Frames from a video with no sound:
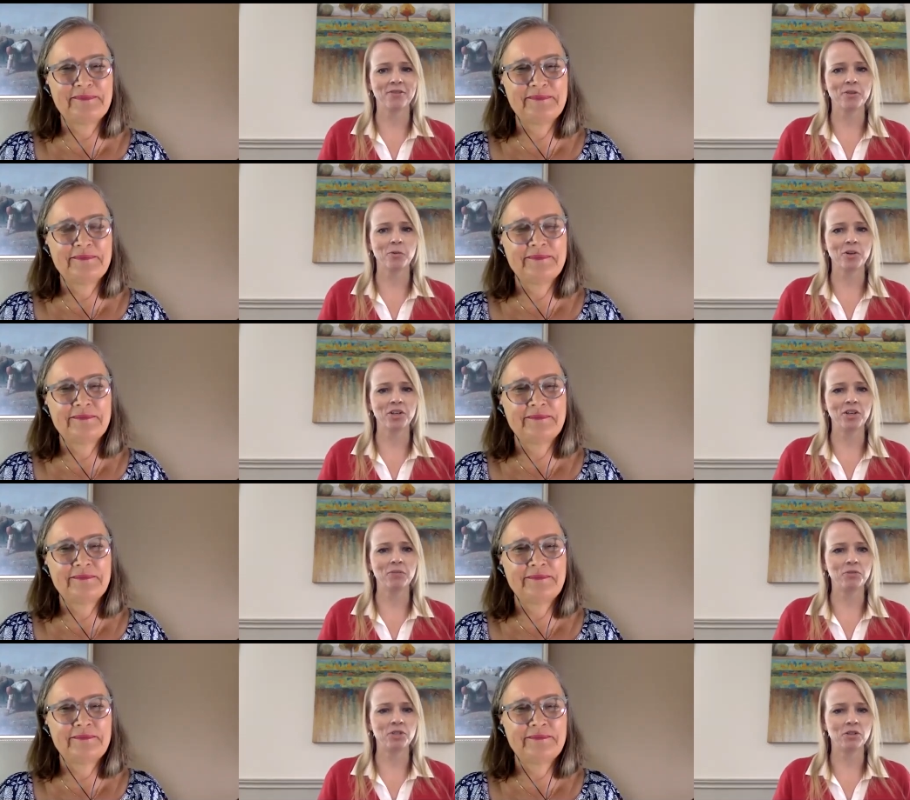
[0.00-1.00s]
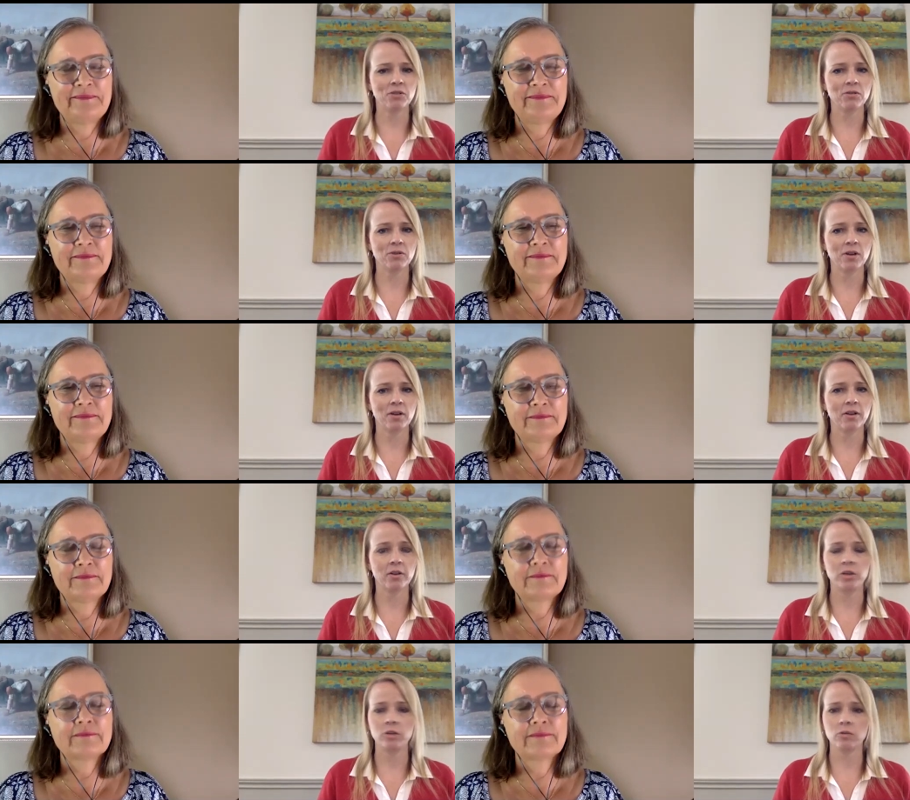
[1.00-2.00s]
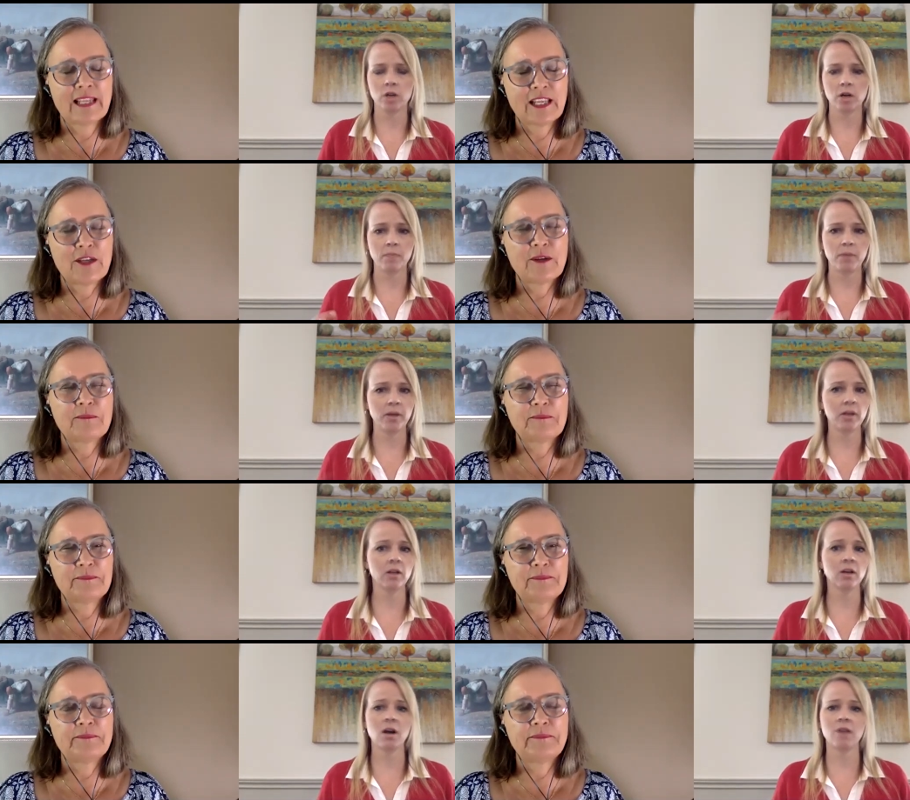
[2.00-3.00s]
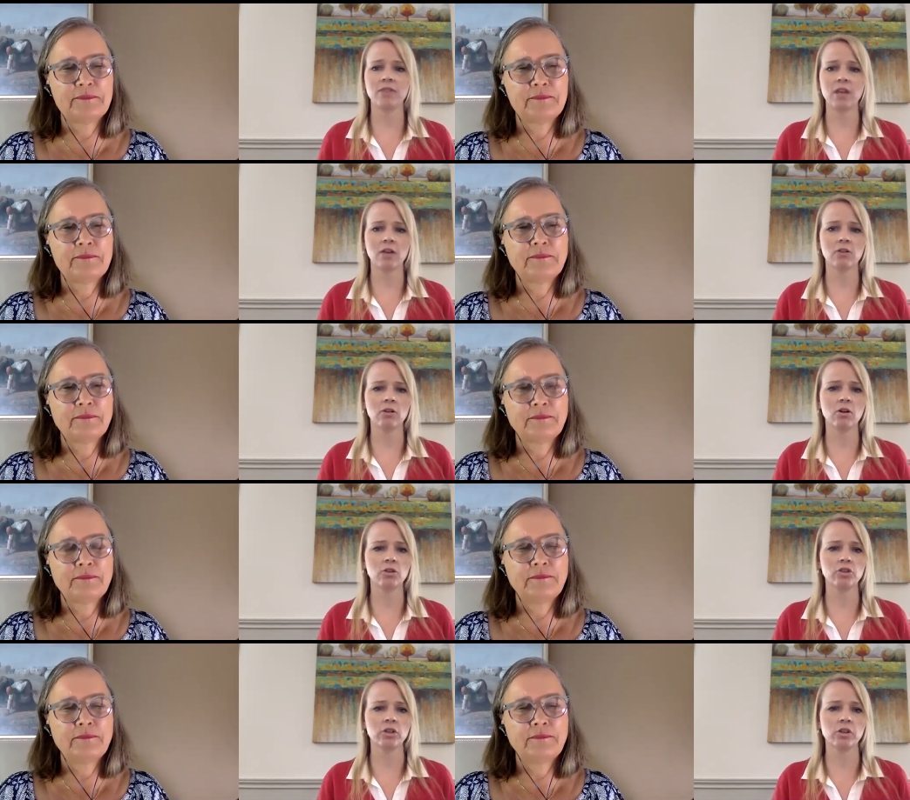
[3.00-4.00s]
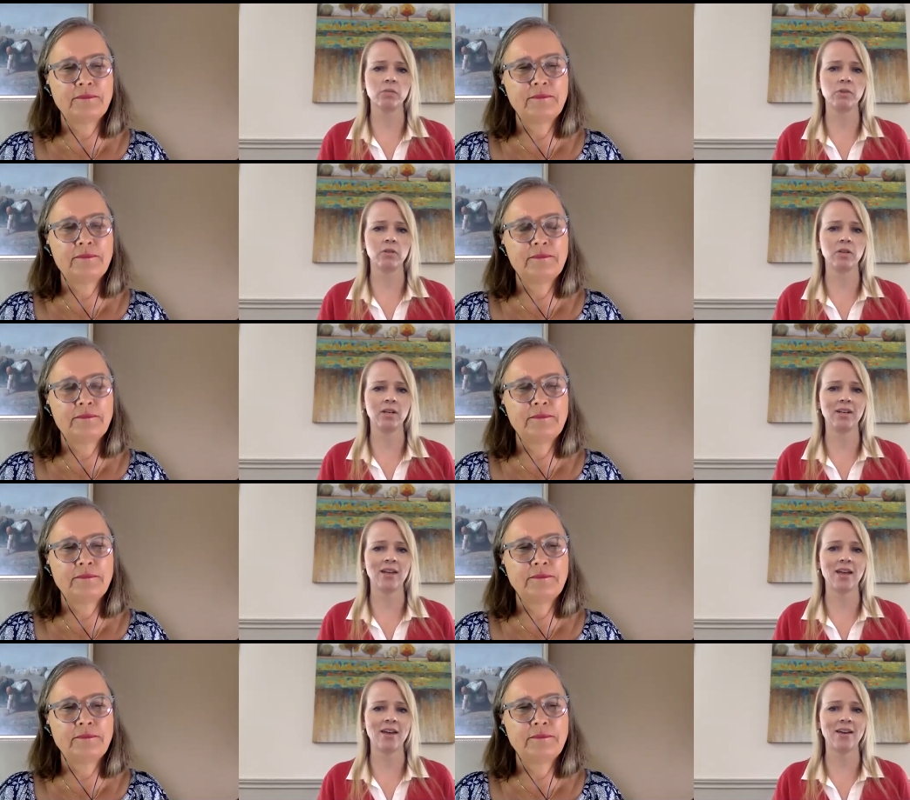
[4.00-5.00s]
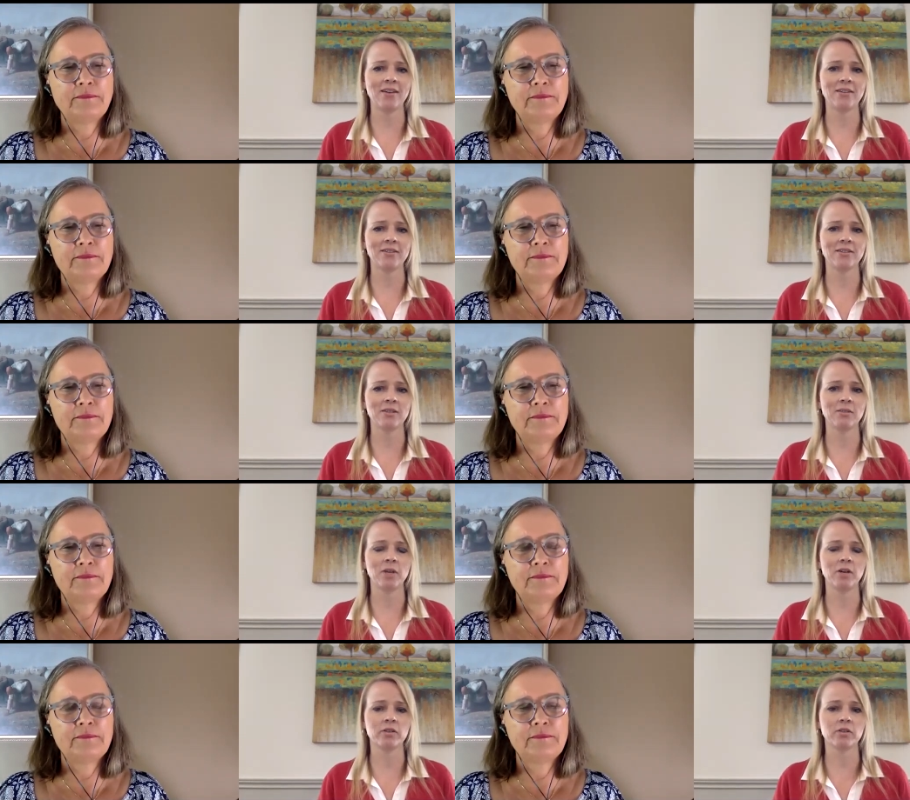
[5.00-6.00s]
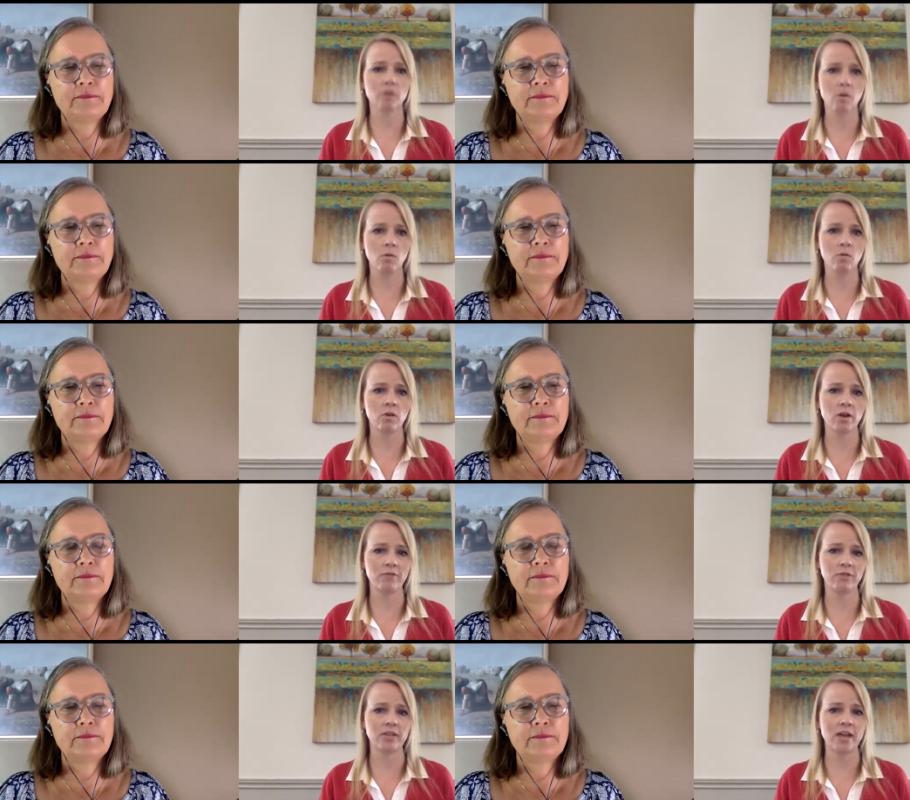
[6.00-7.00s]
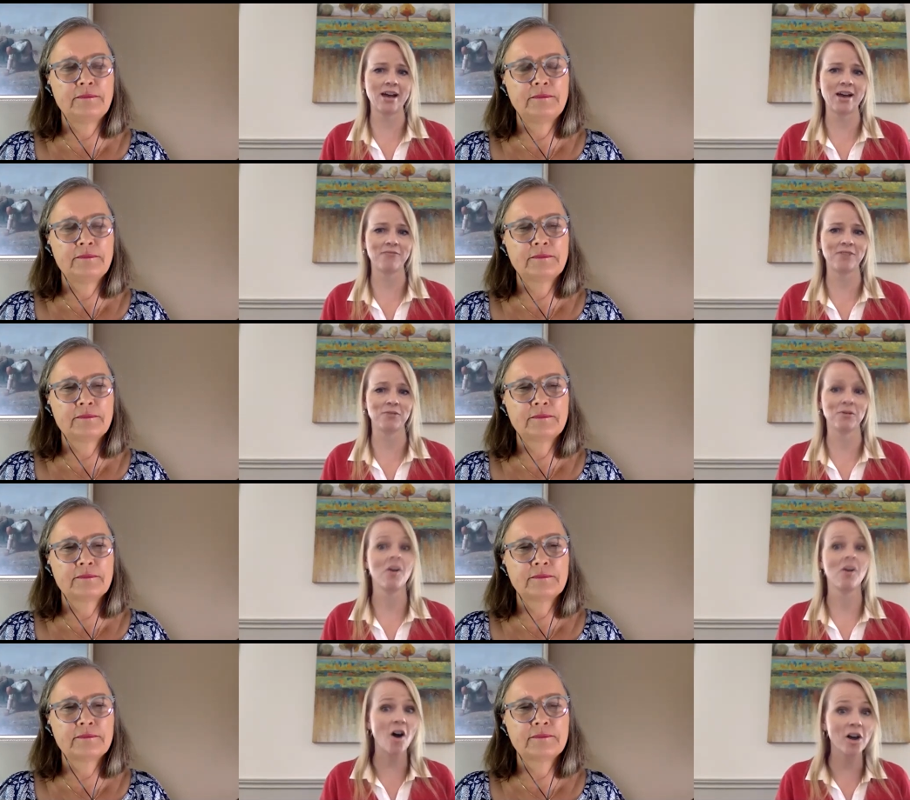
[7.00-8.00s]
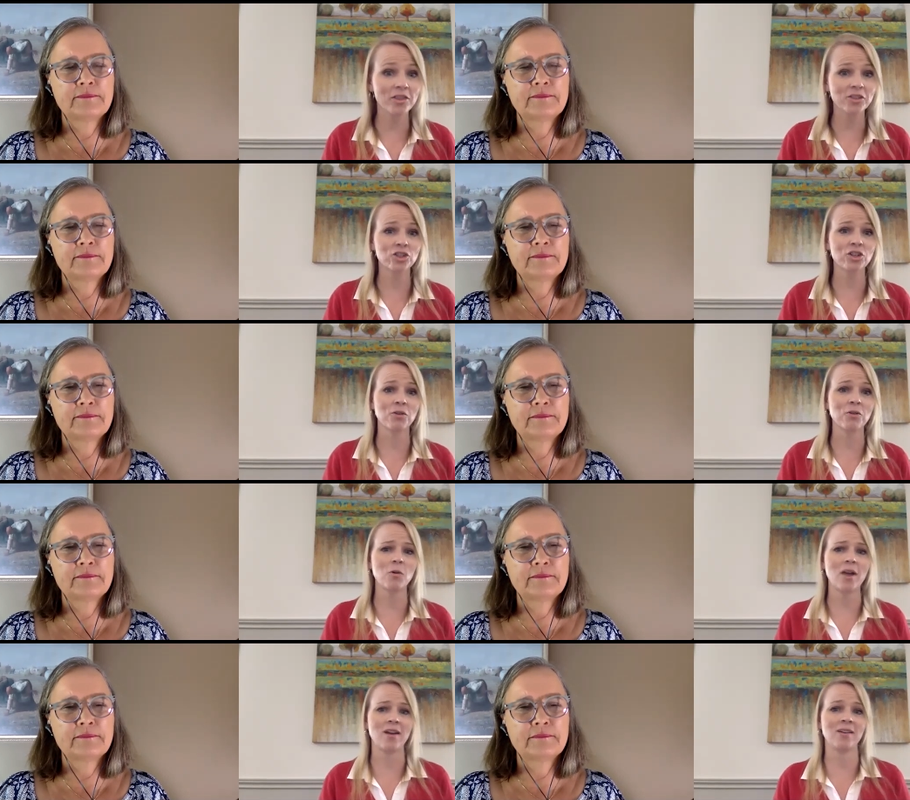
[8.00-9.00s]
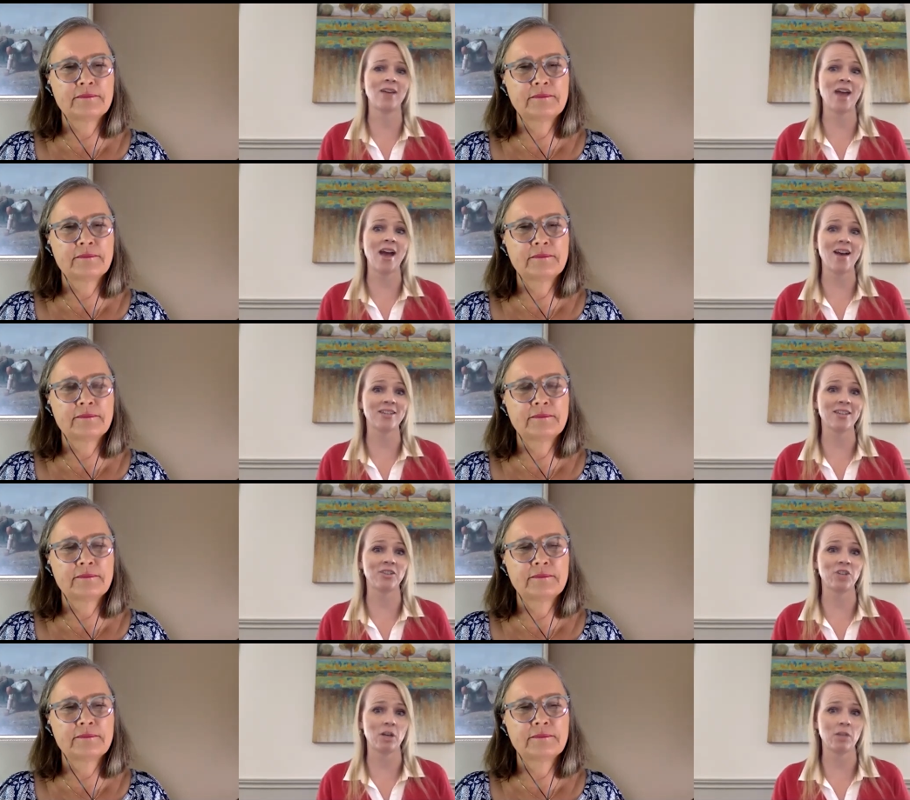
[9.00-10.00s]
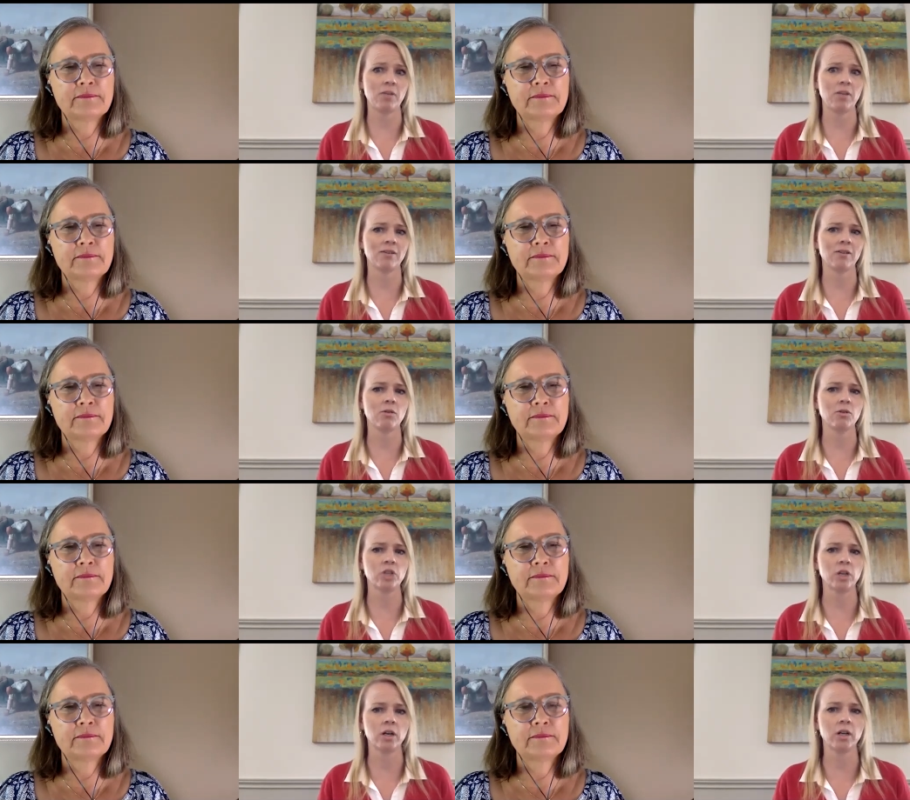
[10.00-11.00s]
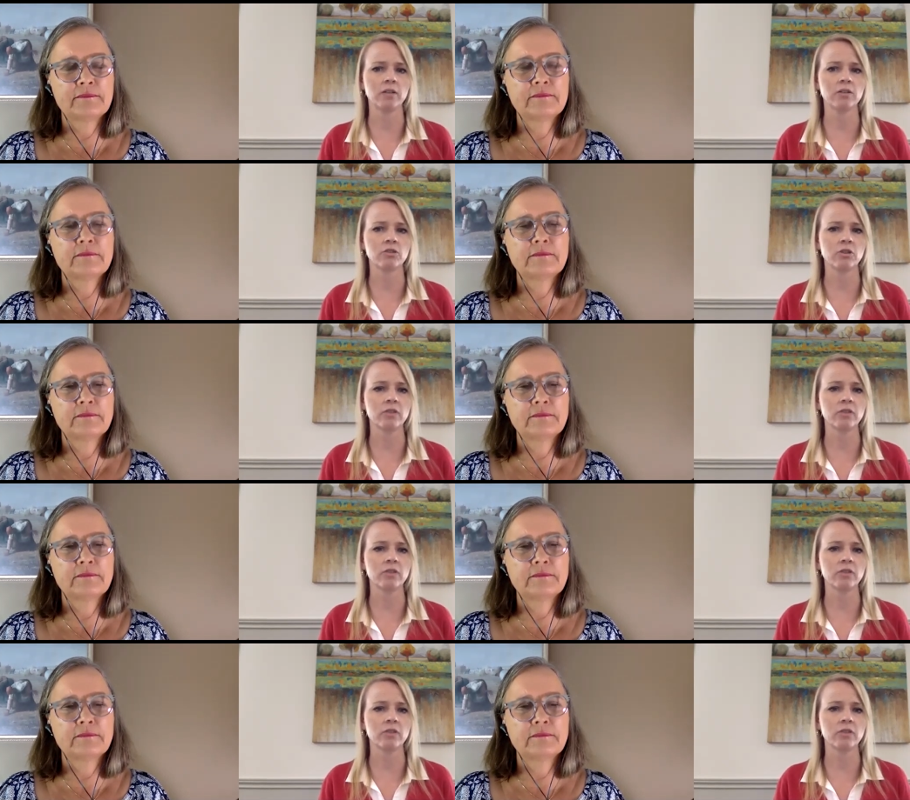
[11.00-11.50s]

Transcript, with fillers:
Speaker 1: for the work you do. You are a pillar of the agriculture community, and we are so grateful to have you on the show and as a champion and coach in our industry.